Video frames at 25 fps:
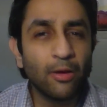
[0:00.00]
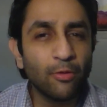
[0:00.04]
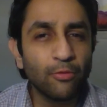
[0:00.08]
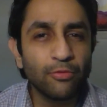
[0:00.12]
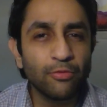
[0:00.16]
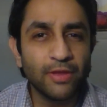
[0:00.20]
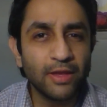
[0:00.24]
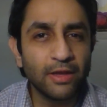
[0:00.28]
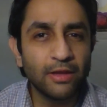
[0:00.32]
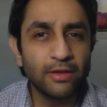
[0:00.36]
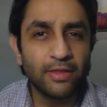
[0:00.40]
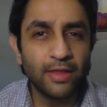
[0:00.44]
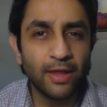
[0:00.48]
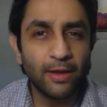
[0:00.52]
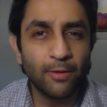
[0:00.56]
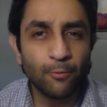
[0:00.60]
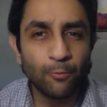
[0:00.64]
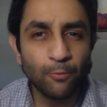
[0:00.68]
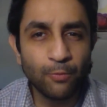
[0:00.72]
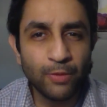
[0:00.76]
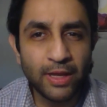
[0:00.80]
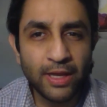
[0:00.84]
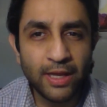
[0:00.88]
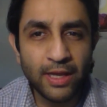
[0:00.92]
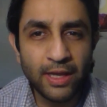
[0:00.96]
I don't think
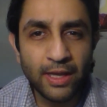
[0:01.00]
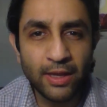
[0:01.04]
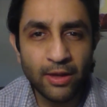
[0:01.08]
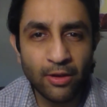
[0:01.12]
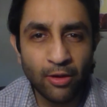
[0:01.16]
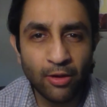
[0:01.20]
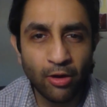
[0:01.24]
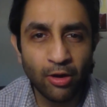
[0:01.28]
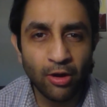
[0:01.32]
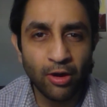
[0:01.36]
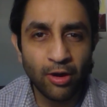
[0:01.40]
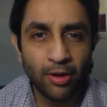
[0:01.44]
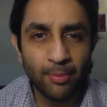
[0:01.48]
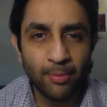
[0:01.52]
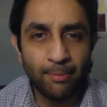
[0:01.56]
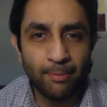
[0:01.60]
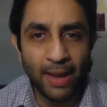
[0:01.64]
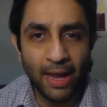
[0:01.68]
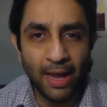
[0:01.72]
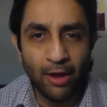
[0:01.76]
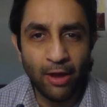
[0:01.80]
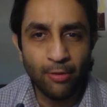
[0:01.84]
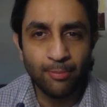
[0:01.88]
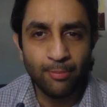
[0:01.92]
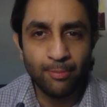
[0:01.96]
that we are
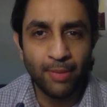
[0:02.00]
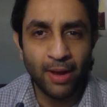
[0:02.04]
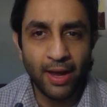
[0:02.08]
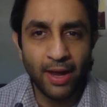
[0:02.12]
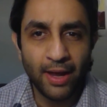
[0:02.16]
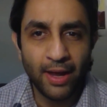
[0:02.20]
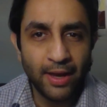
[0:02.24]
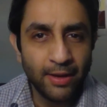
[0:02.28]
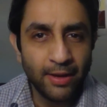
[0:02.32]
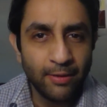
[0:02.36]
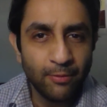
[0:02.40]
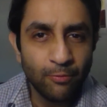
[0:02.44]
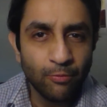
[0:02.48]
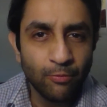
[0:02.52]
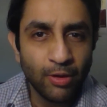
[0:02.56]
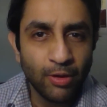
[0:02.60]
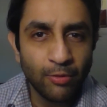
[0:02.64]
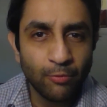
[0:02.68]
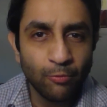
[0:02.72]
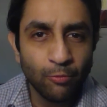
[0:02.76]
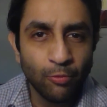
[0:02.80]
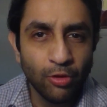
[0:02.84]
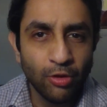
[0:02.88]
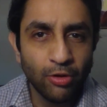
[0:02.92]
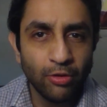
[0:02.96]
bound by
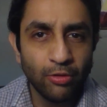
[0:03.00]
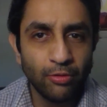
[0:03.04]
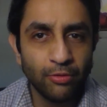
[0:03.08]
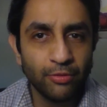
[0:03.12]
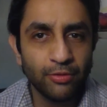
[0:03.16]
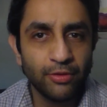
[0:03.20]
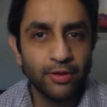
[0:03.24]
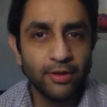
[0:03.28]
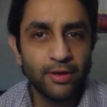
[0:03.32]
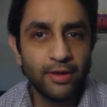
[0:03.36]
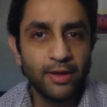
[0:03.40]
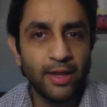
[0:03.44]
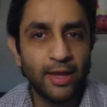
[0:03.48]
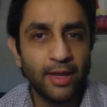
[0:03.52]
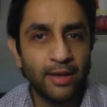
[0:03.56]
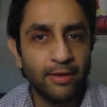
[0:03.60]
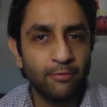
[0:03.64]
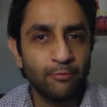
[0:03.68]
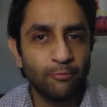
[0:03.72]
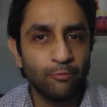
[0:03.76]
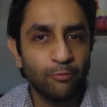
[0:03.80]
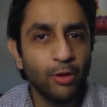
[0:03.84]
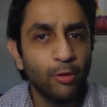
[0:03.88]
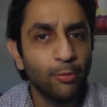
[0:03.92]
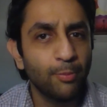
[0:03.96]
one world,
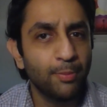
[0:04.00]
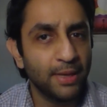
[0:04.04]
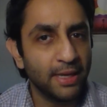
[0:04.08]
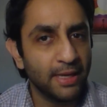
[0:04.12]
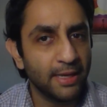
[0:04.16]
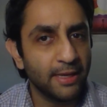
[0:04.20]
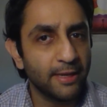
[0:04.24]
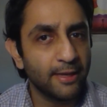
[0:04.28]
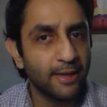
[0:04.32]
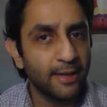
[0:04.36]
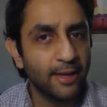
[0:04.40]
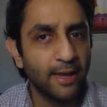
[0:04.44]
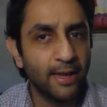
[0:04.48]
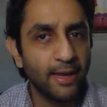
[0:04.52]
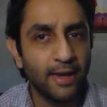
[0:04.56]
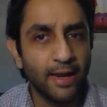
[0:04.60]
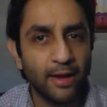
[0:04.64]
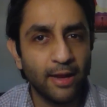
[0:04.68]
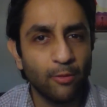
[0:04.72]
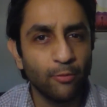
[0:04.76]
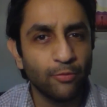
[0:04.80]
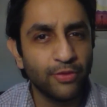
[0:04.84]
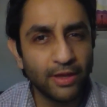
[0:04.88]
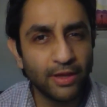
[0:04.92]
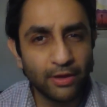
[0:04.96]
and will be, and
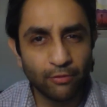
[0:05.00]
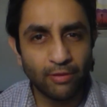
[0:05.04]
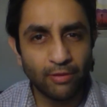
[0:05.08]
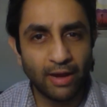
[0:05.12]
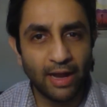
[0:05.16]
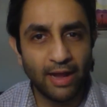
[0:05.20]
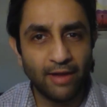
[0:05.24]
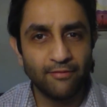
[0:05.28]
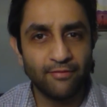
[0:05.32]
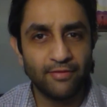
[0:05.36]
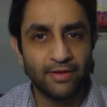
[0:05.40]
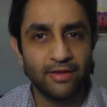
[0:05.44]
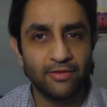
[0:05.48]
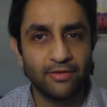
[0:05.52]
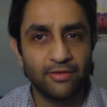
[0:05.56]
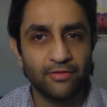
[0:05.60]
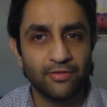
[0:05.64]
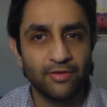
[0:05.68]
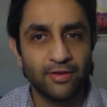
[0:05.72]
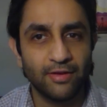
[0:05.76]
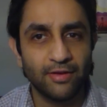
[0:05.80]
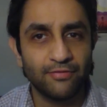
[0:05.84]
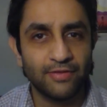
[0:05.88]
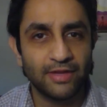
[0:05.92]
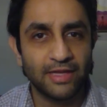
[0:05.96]
I don't think gravity is
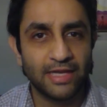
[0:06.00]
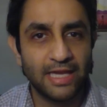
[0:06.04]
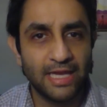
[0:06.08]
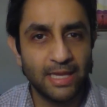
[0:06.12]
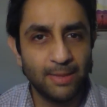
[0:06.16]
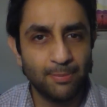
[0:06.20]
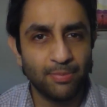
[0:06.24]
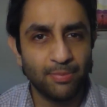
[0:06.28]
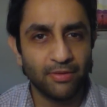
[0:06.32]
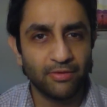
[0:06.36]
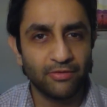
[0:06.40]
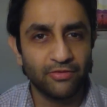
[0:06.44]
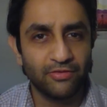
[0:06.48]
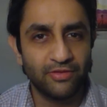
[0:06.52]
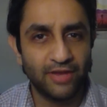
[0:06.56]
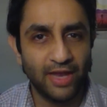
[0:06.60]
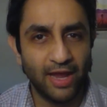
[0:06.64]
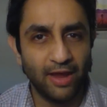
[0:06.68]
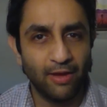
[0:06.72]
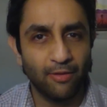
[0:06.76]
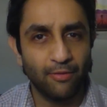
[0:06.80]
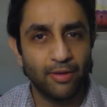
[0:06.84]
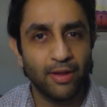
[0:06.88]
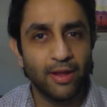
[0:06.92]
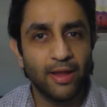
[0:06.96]
enough to keep us
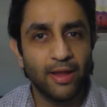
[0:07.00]
down.